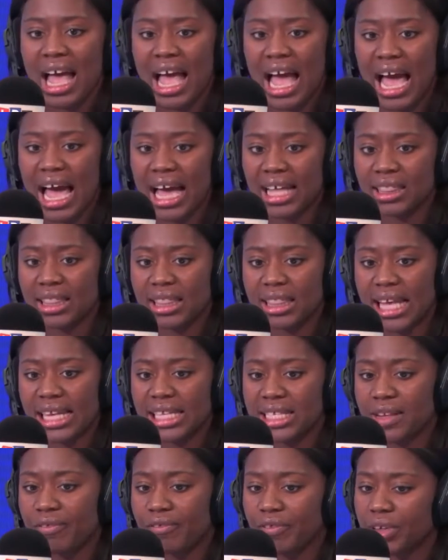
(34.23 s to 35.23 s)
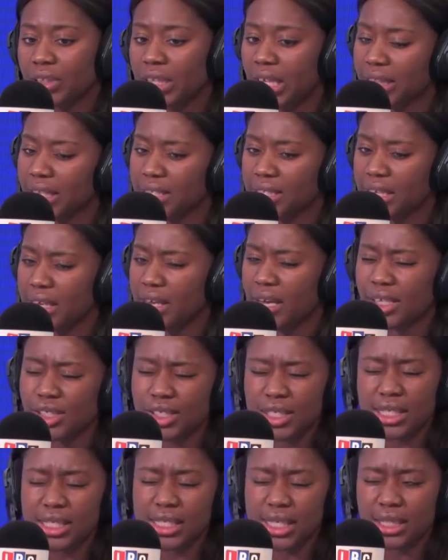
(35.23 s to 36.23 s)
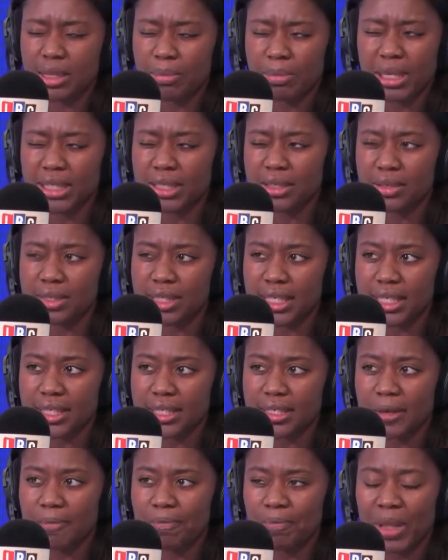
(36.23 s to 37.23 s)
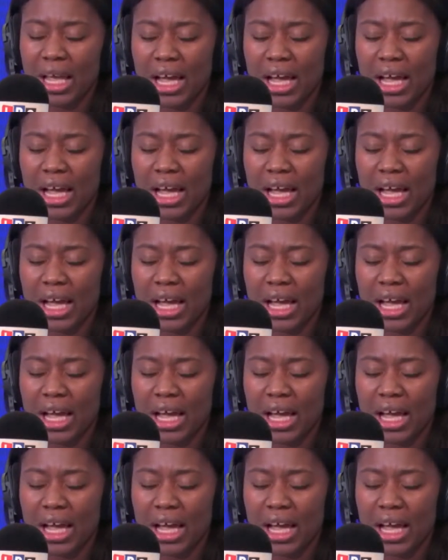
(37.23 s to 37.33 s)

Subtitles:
And it doesn't feel like there's the urgency in the political system